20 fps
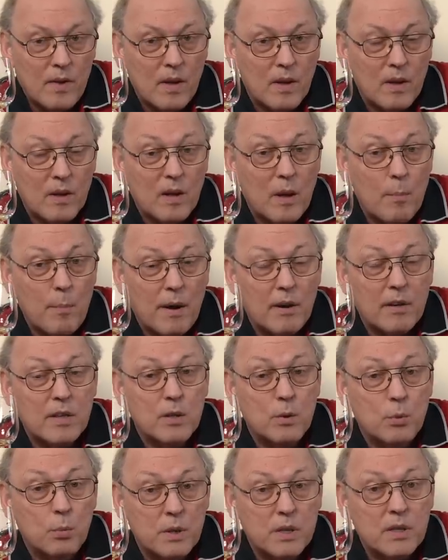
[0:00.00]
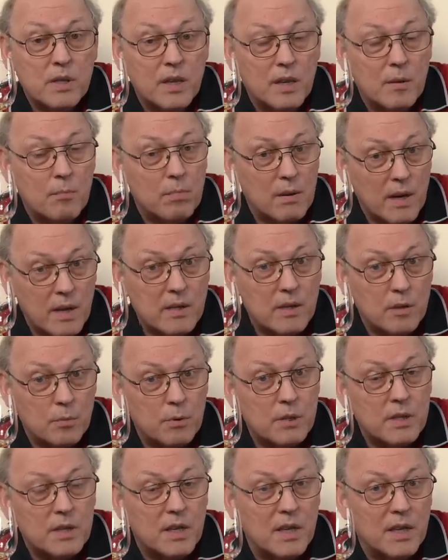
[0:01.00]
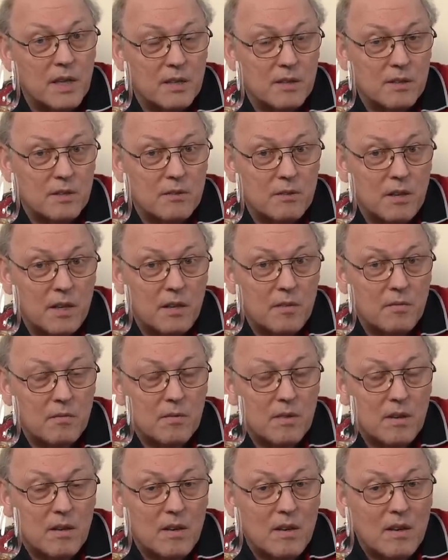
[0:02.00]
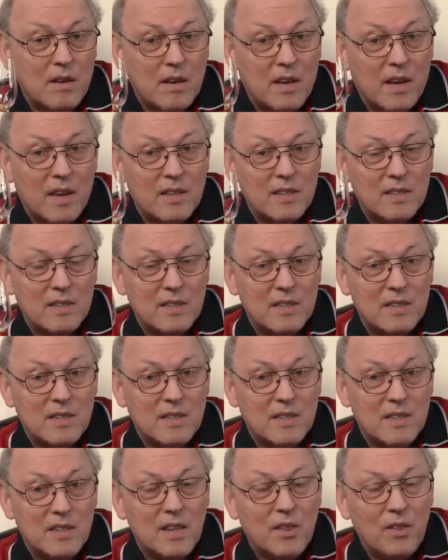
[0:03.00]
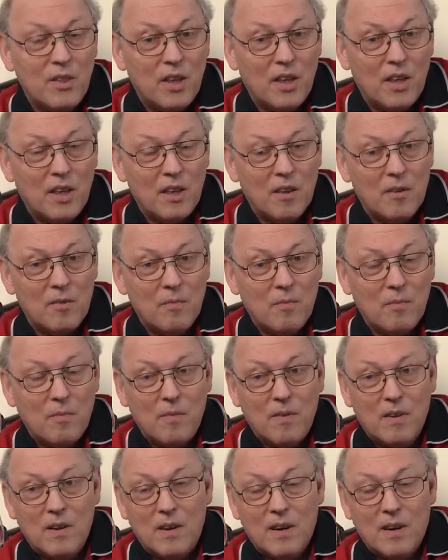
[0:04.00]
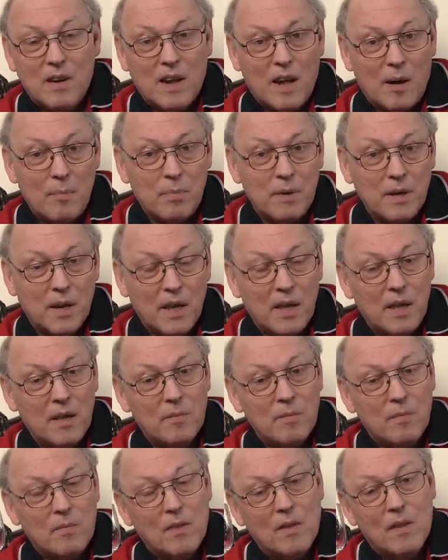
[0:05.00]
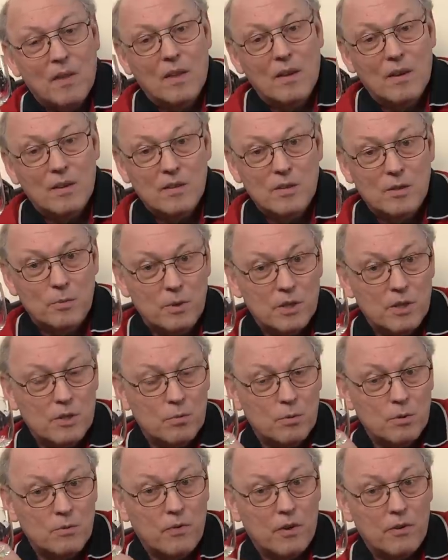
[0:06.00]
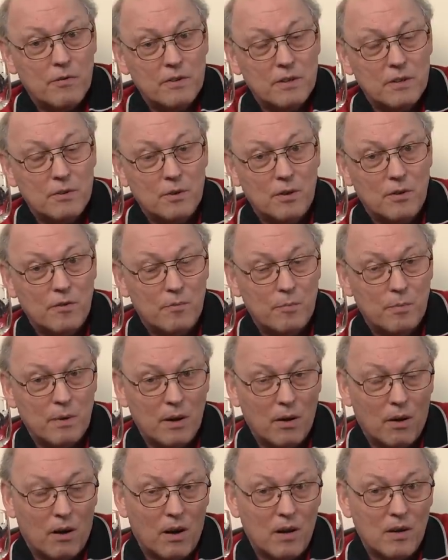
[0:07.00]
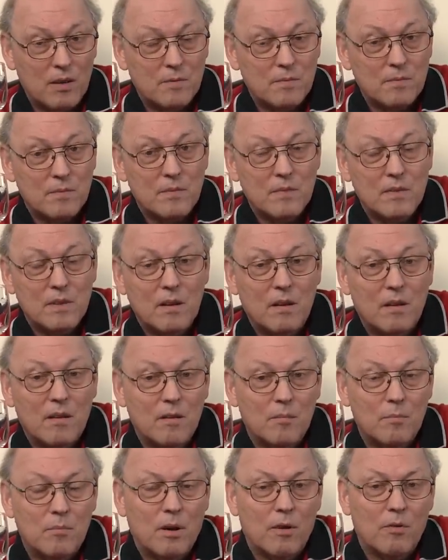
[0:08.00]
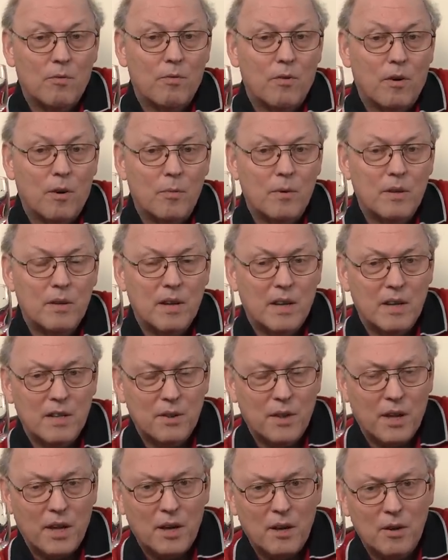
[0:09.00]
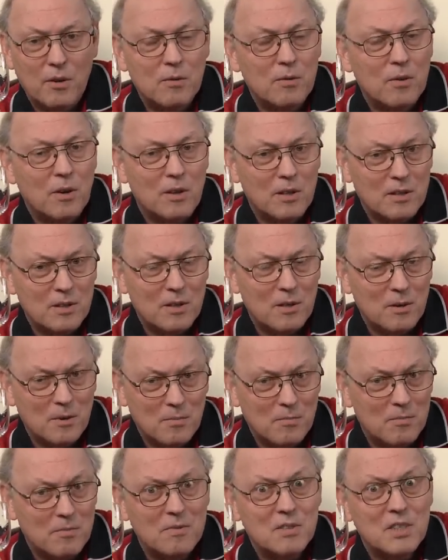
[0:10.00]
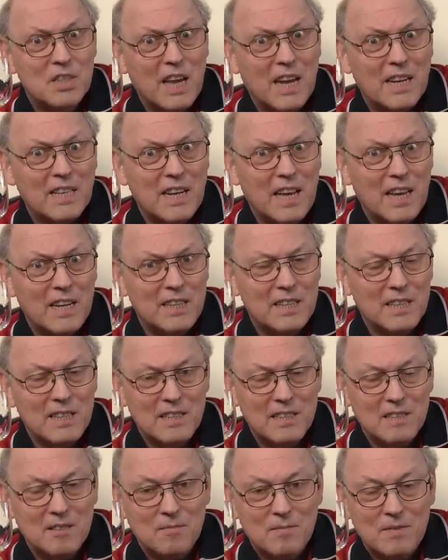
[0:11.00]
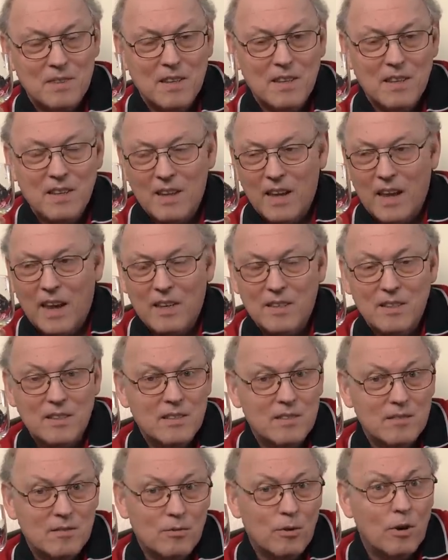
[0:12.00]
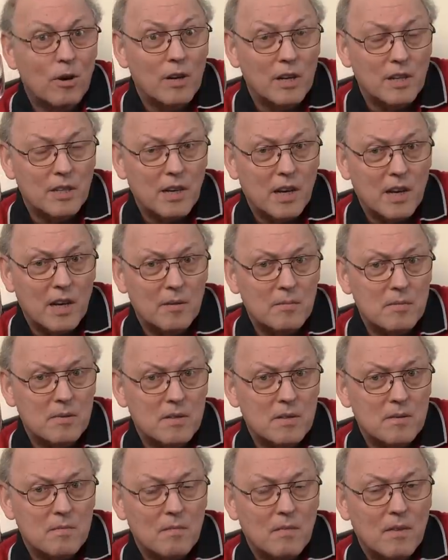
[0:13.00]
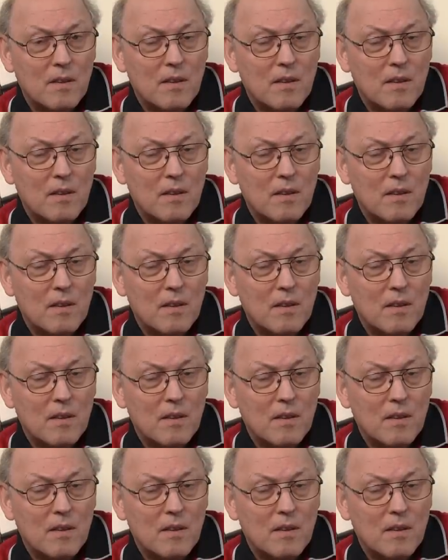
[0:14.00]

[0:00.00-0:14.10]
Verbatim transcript: uh, American whiskey, blended whiskey industry, and in the company to which Woodford Reserve belong, uh, Brown Forman, and they own also Jack Daniels and Early Times.